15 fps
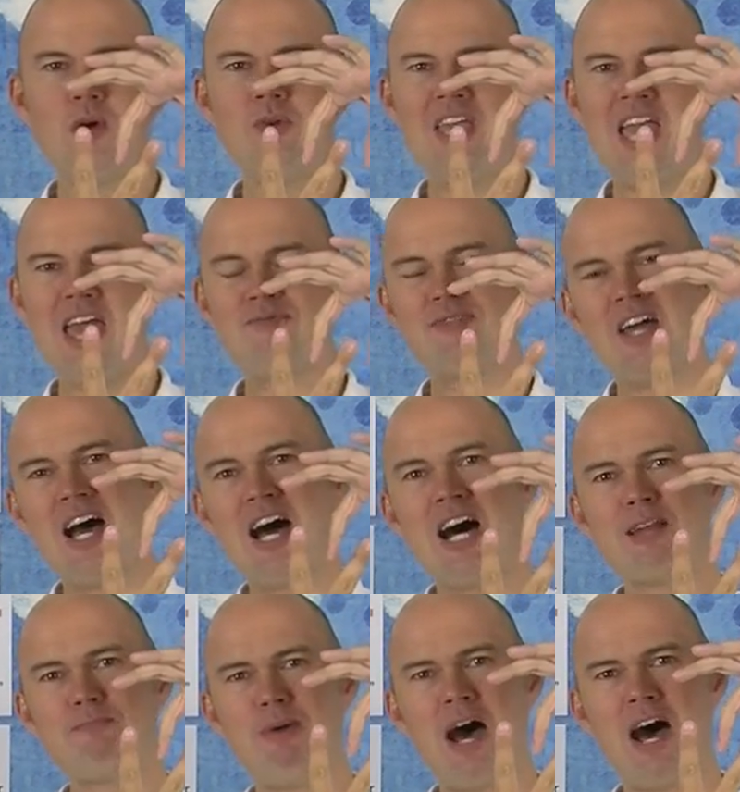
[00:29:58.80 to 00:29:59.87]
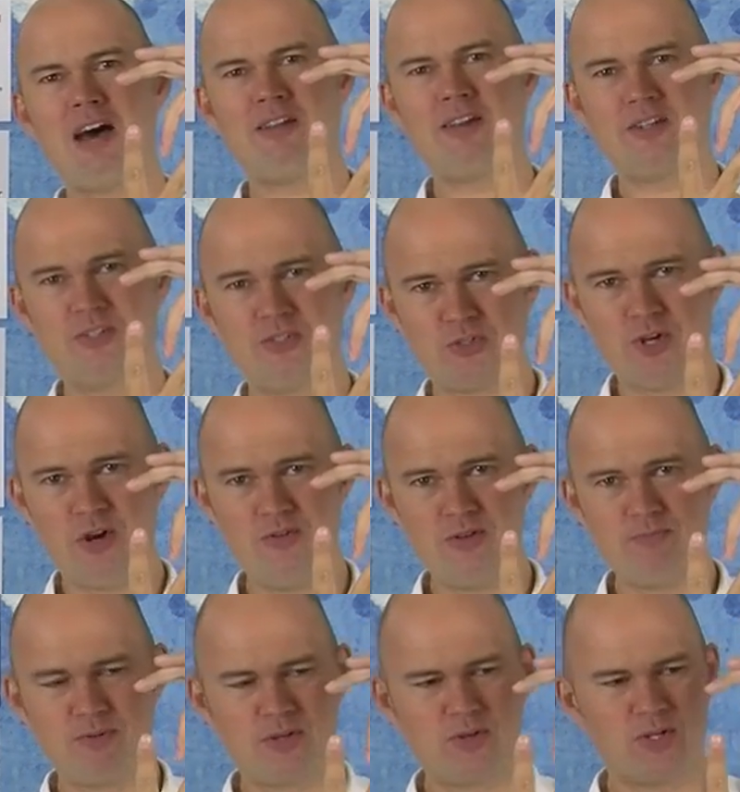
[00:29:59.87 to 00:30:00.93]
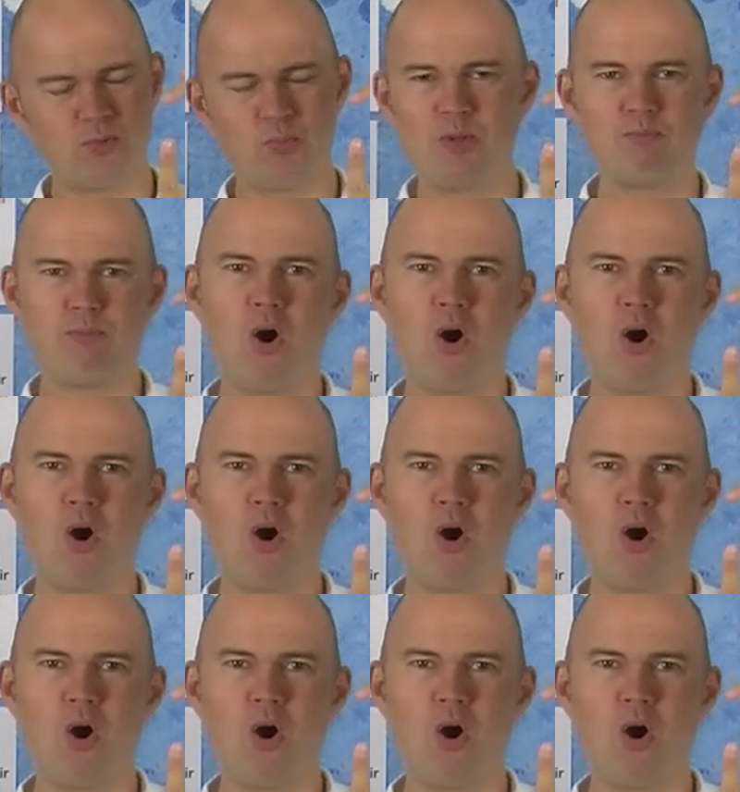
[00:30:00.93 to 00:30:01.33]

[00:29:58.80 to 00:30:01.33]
only have the hard part of the story, because when